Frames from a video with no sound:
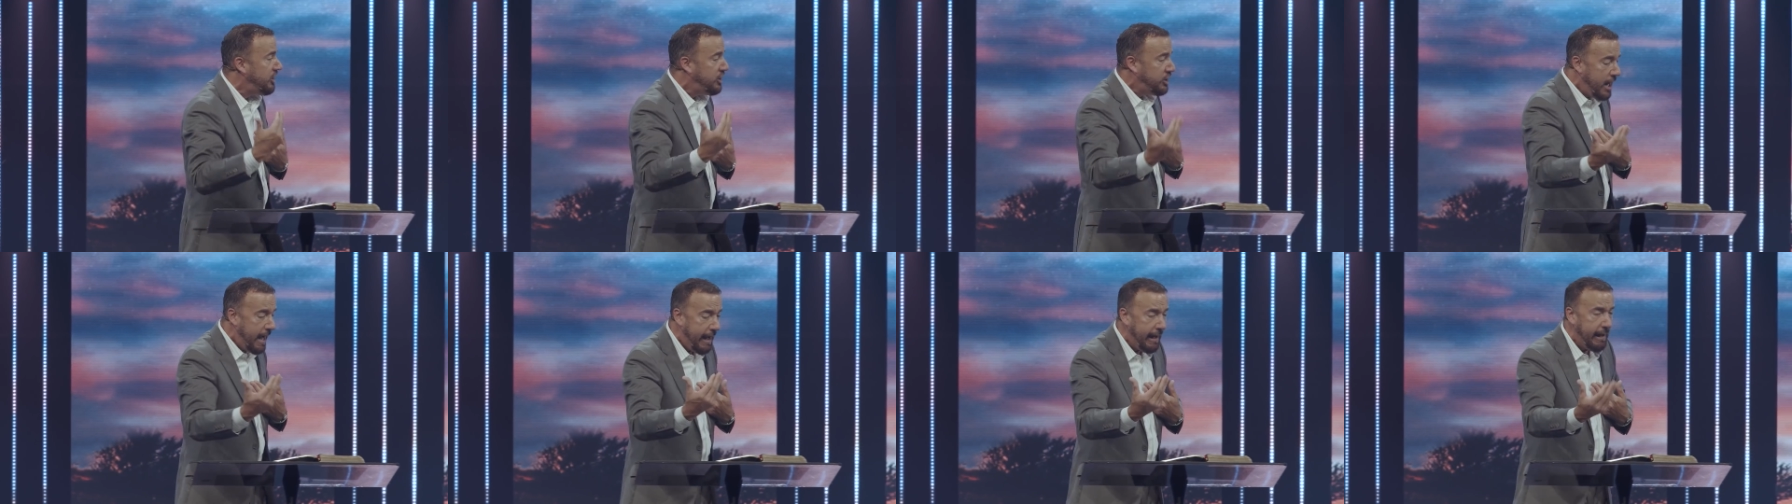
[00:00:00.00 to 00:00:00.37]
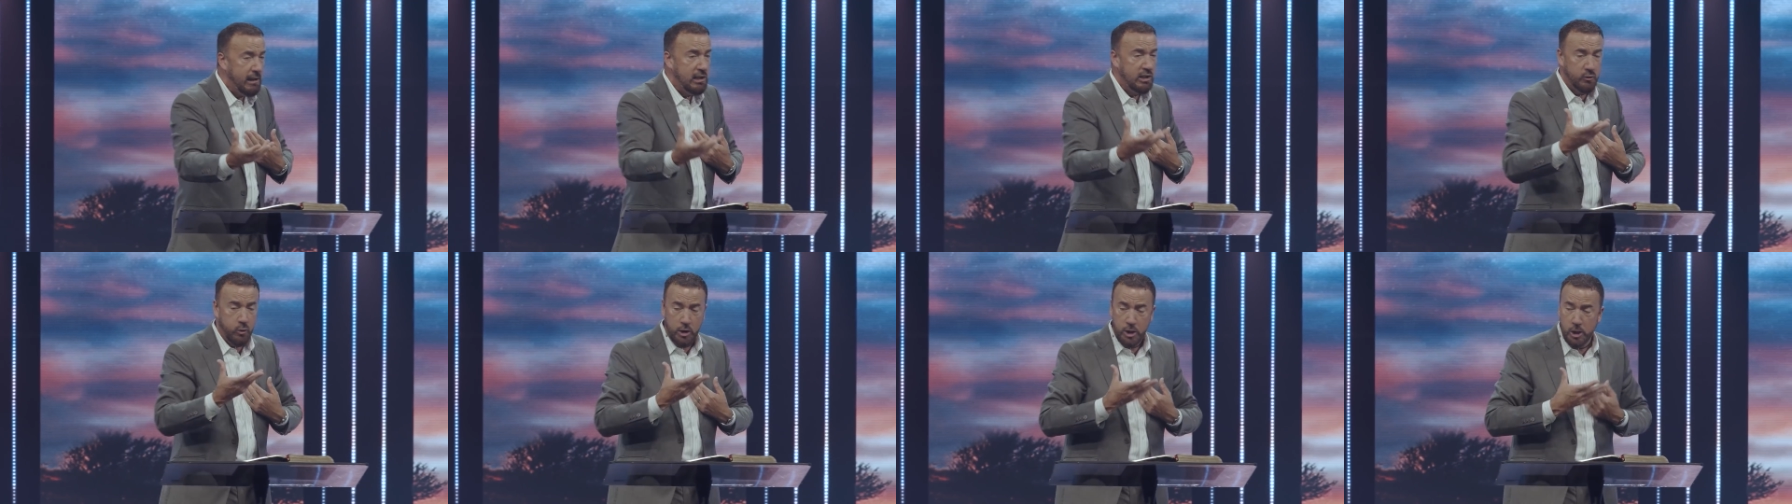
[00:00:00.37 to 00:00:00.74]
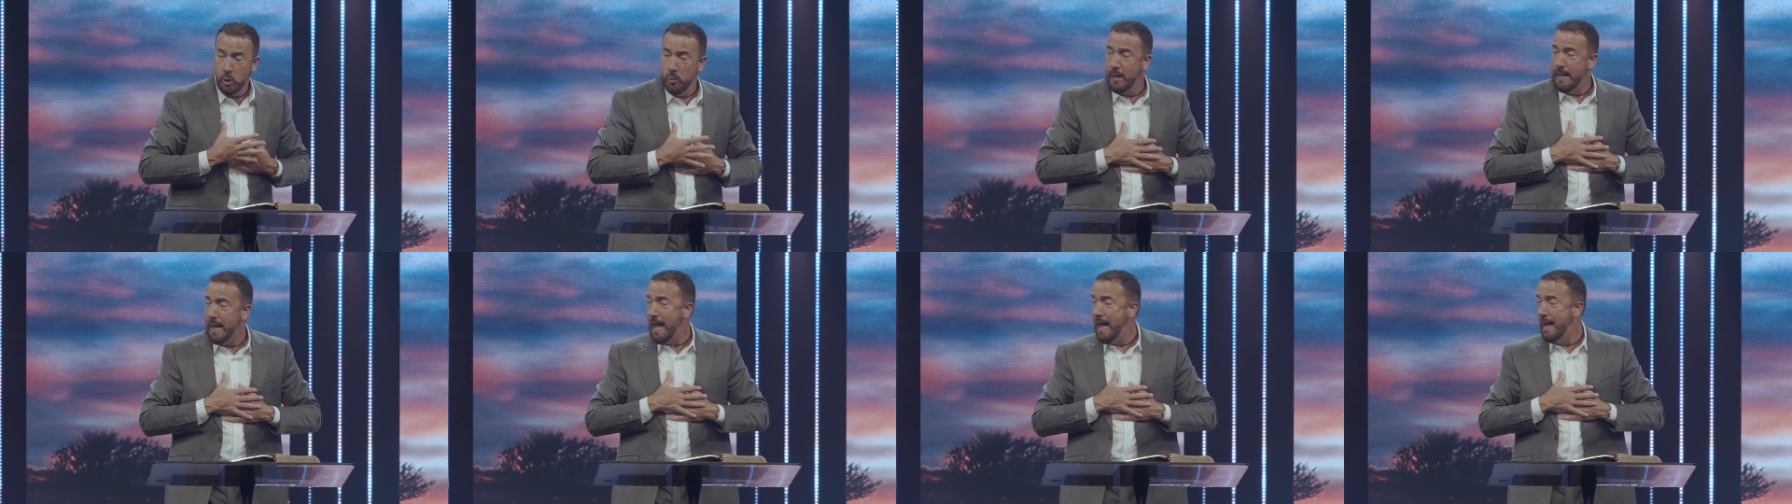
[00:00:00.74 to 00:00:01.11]
changed for
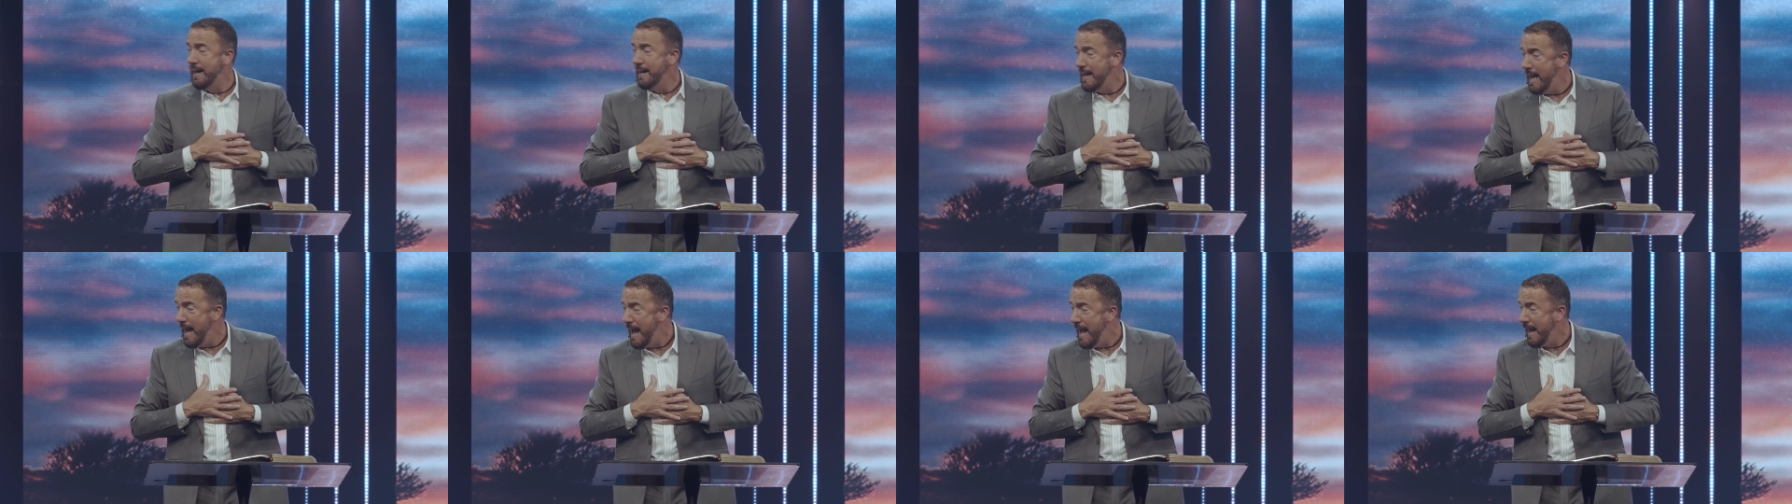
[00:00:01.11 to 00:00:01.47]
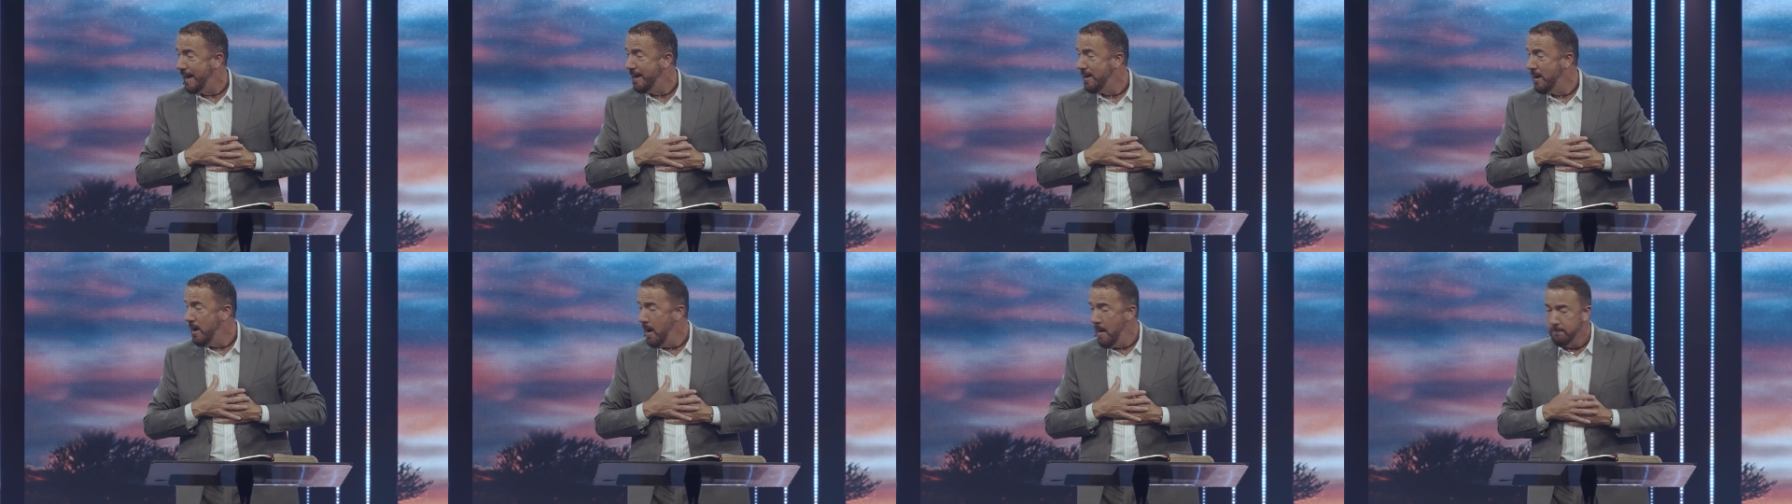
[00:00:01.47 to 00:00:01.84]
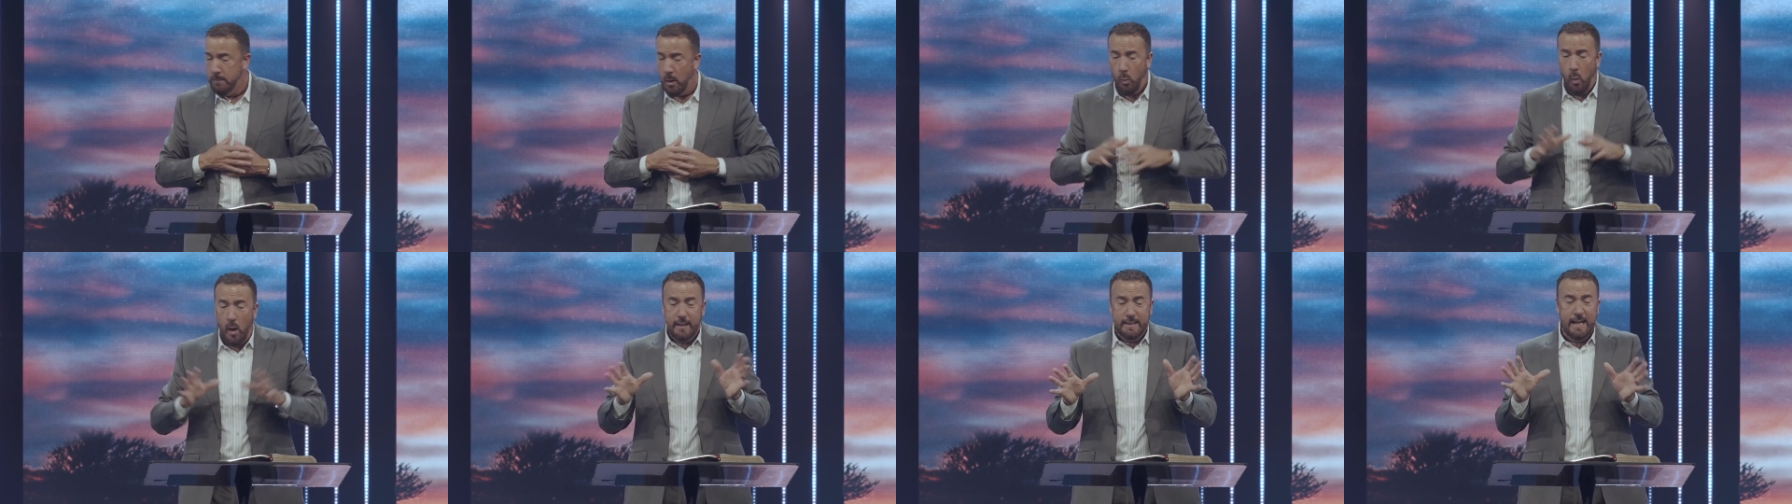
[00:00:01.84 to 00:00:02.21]
you and I today.
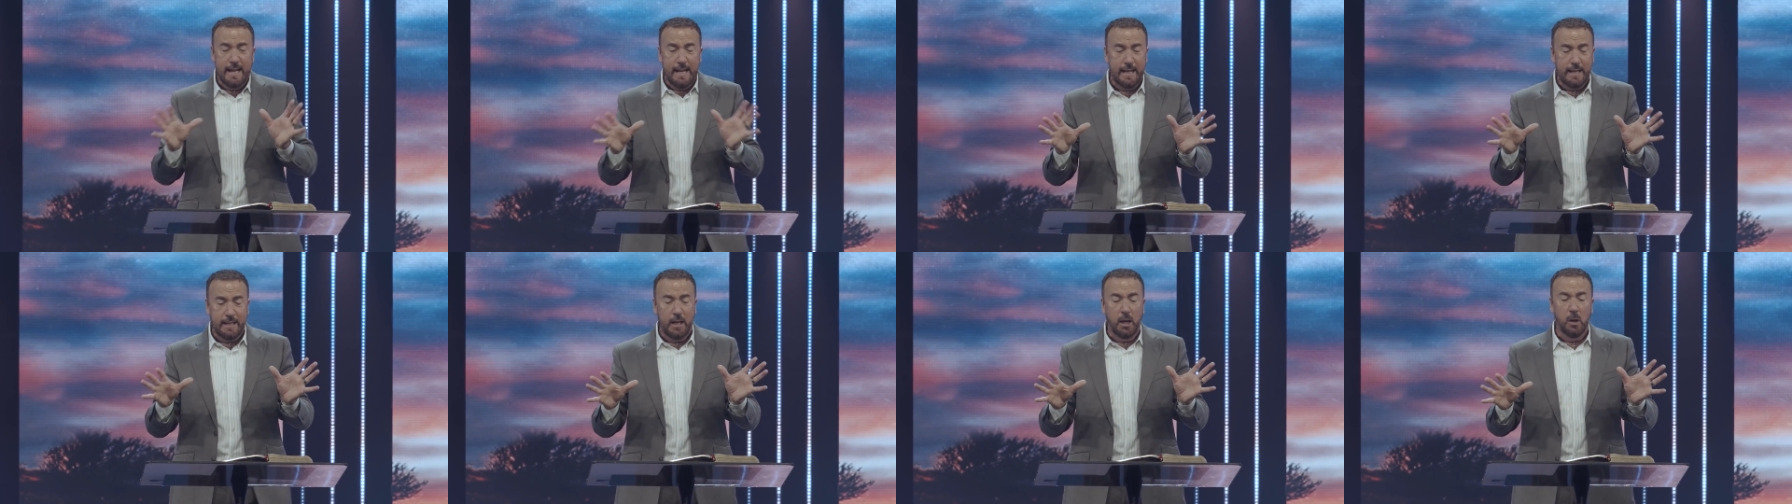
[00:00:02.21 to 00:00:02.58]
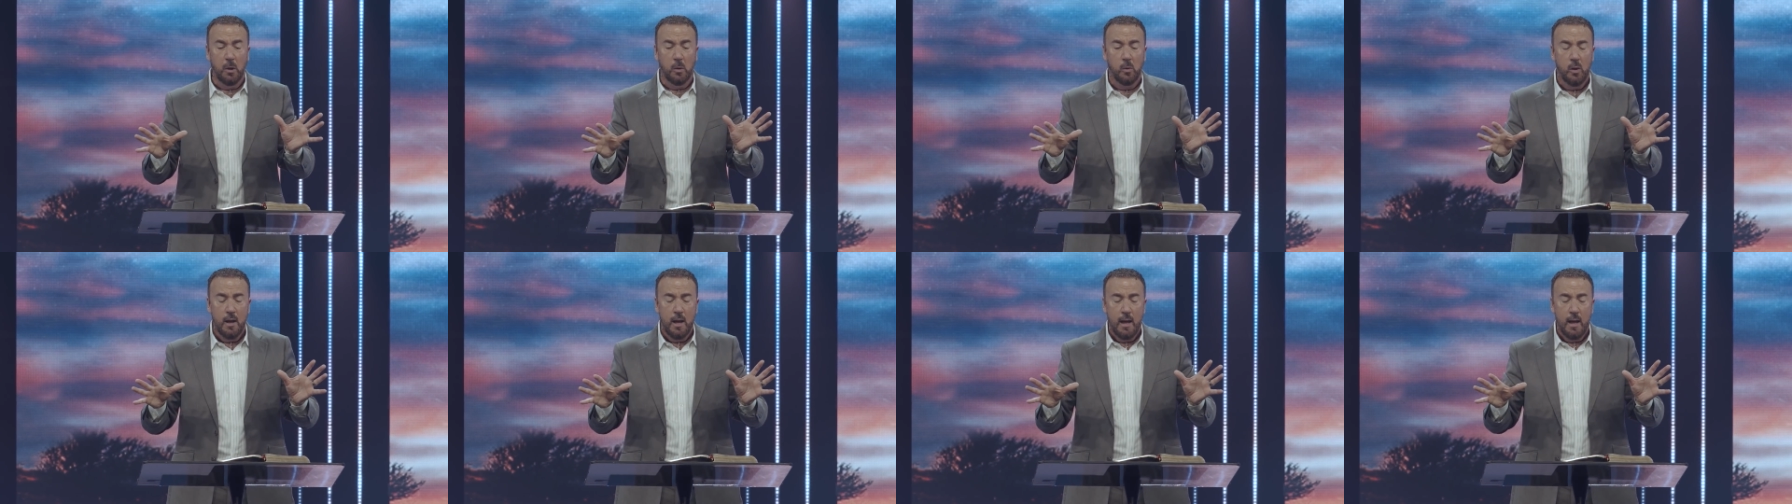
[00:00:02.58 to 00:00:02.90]
But what did he do?